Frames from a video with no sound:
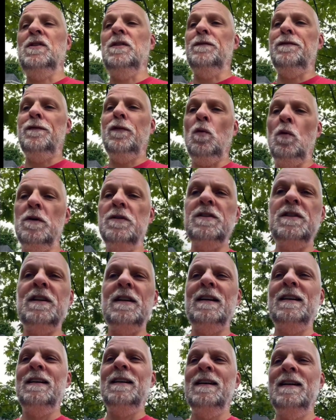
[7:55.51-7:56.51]
the force.
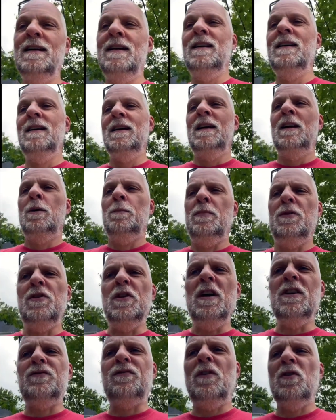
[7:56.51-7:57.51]
But
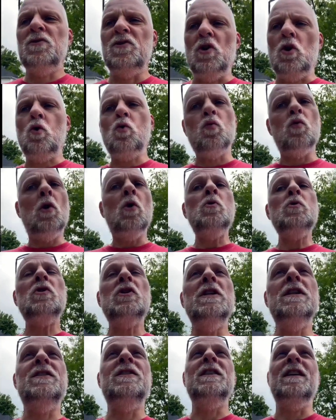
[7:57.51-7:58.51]
as far as the
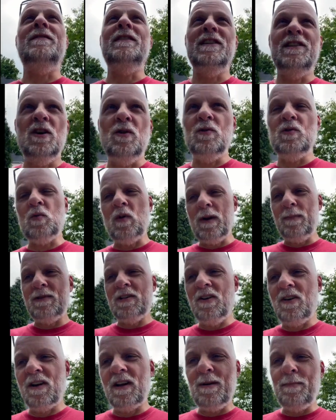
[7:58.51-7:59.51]
grossness of it, that's what I'm
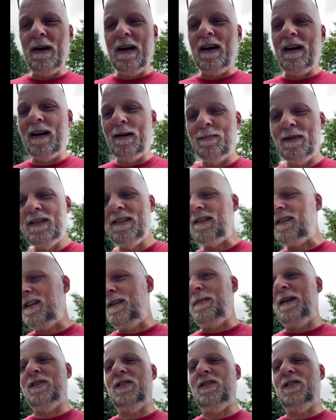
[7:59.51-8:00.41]
talking about. I'm talking about